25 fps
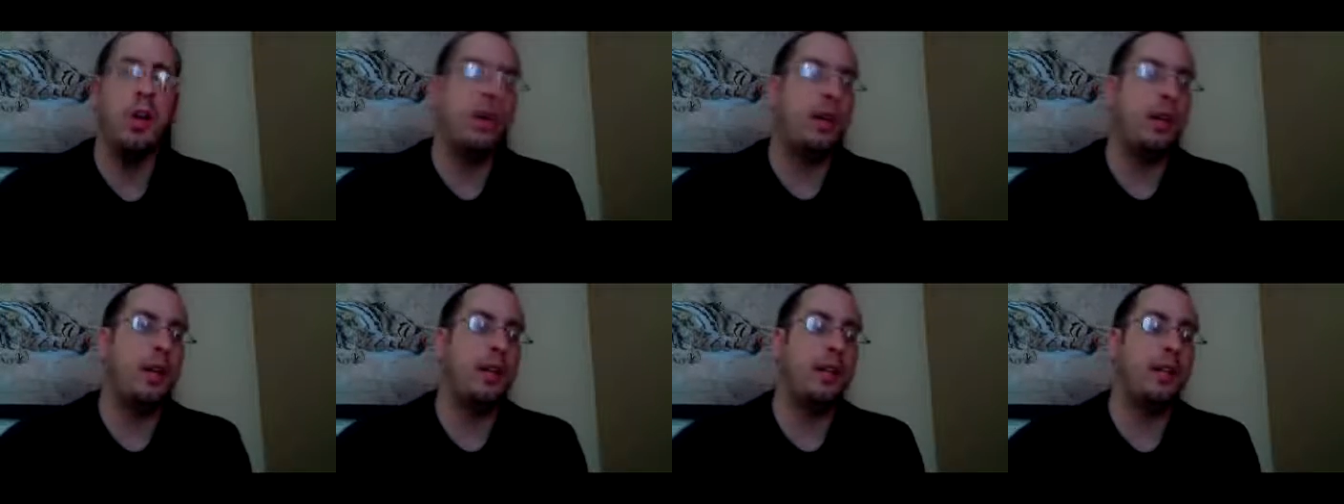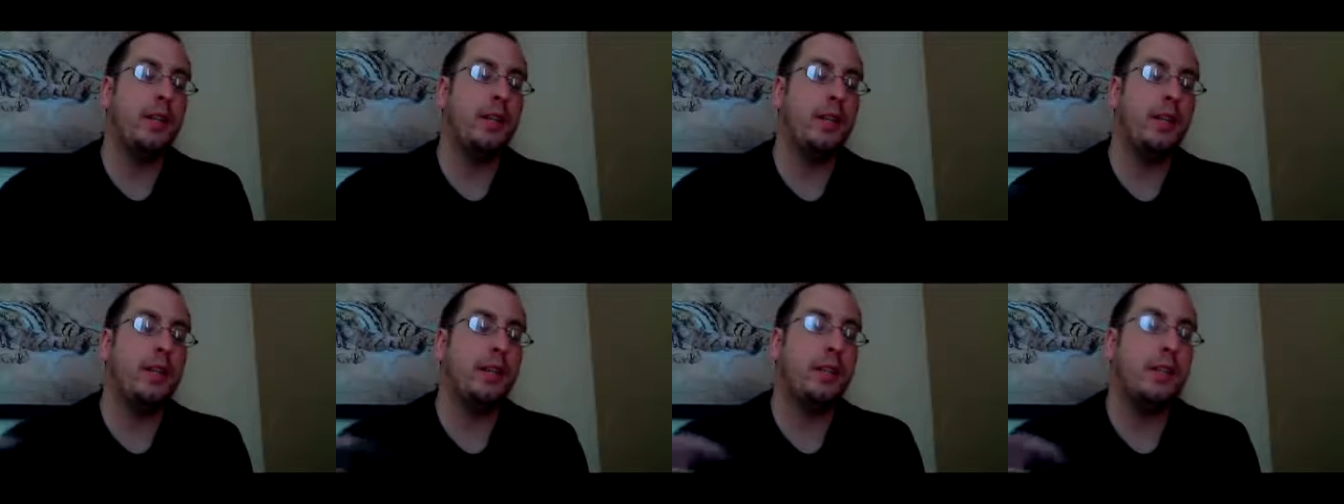He
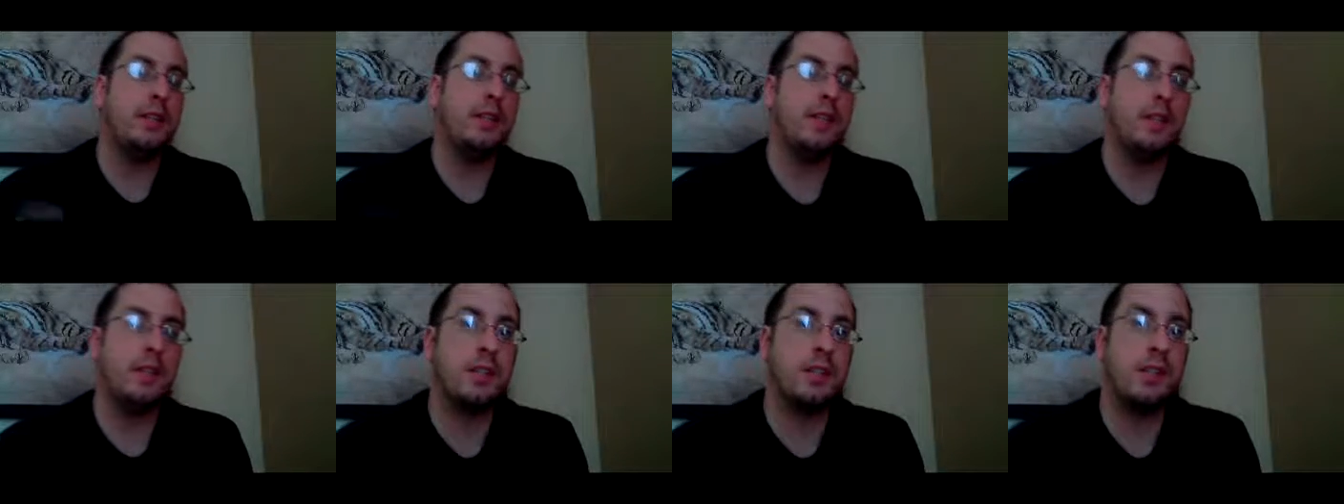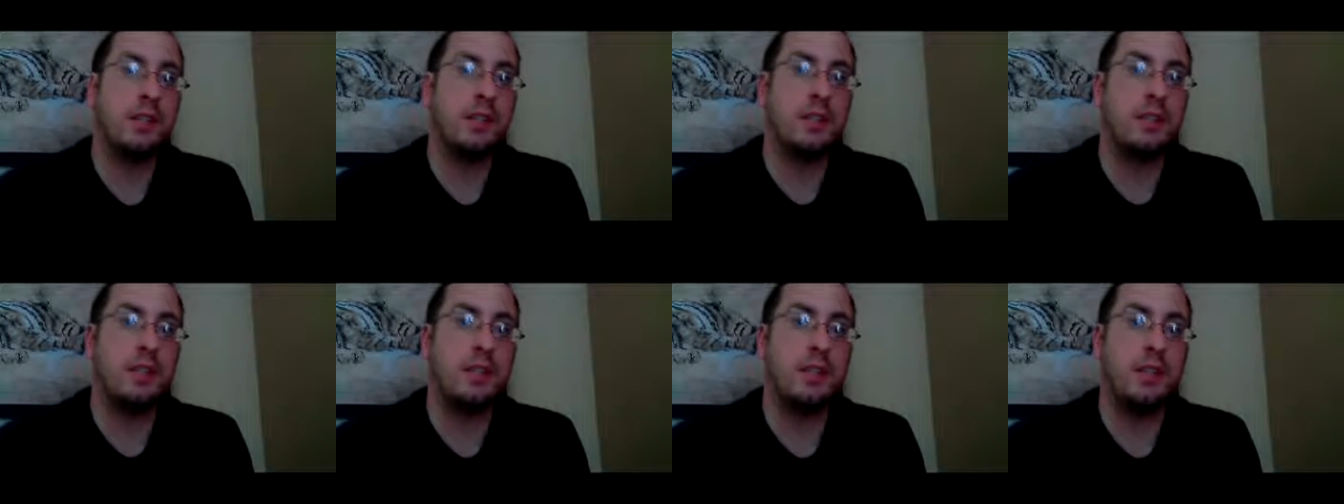did get his tickets
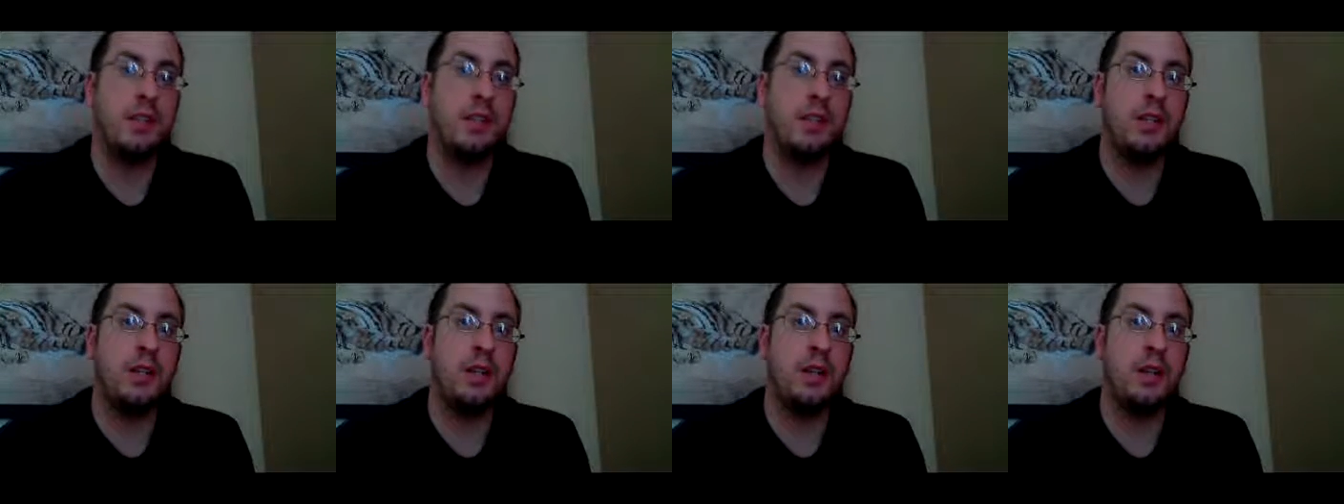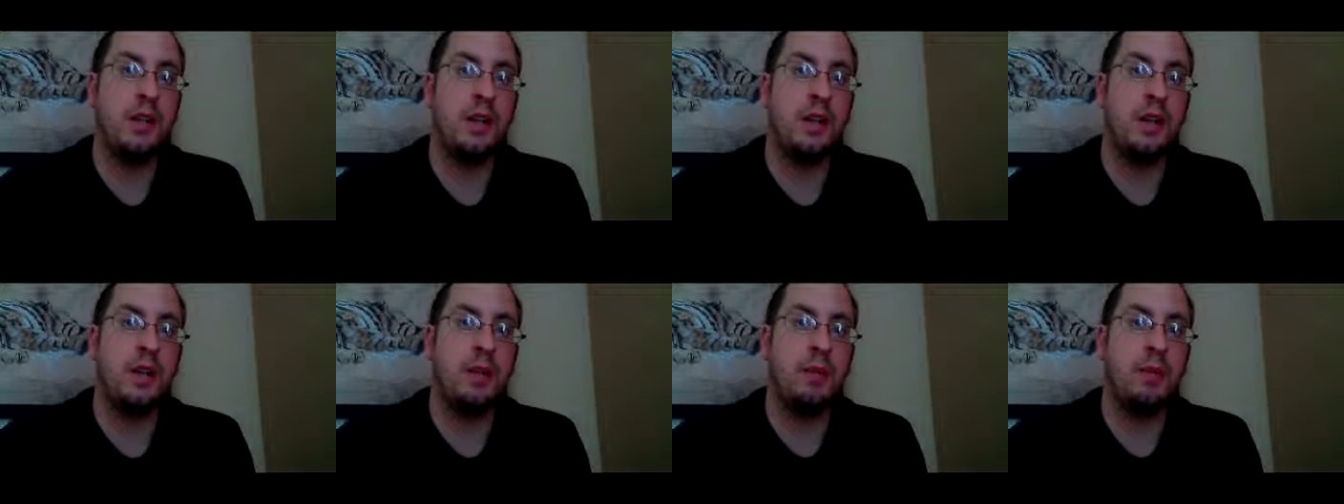to see
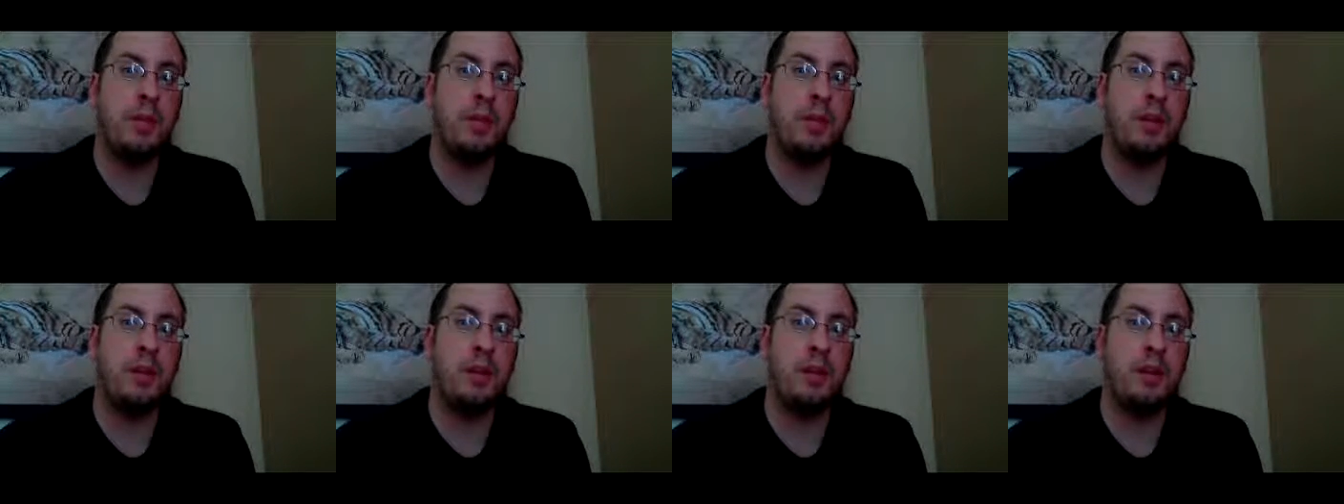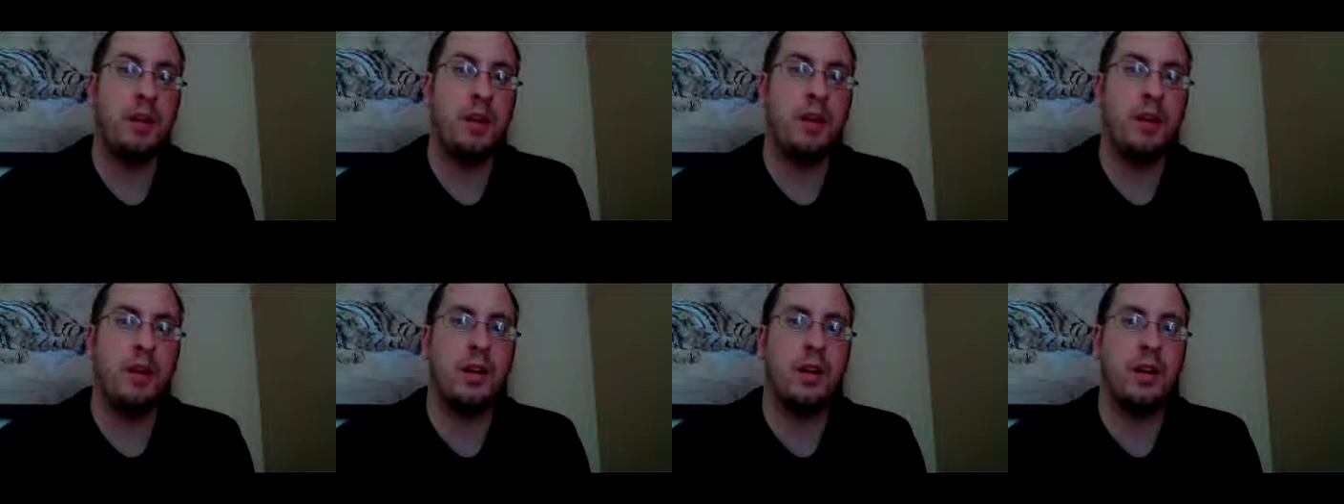and meet
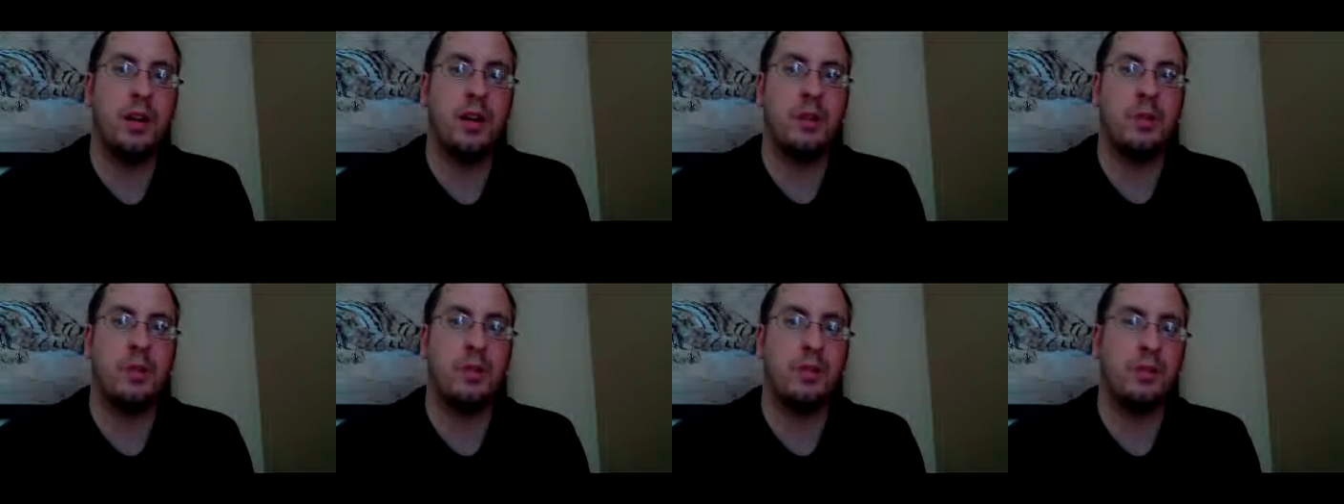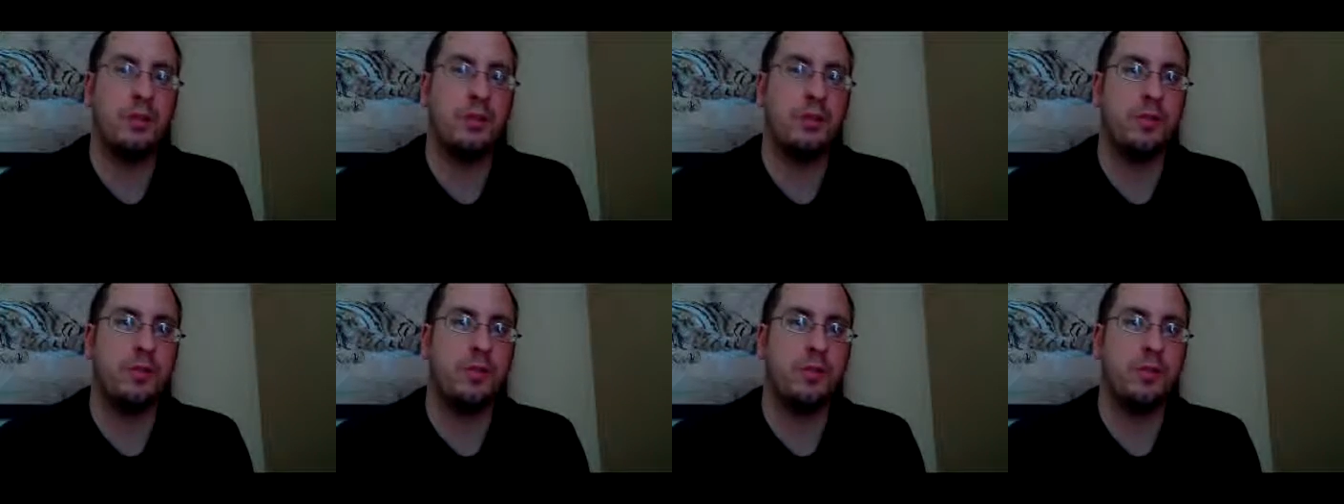Guillermo del
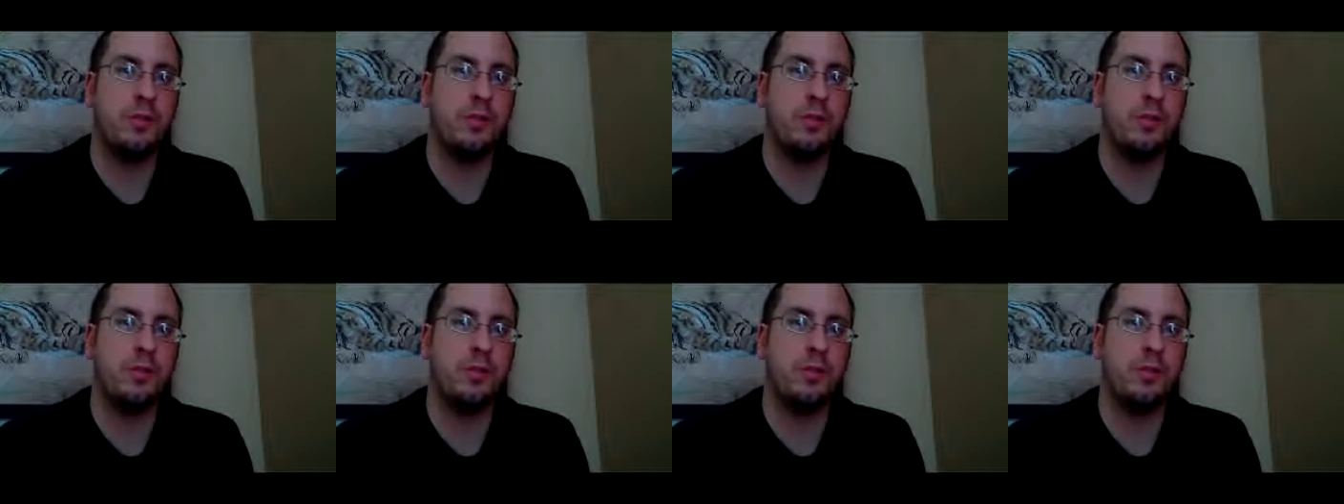Toro,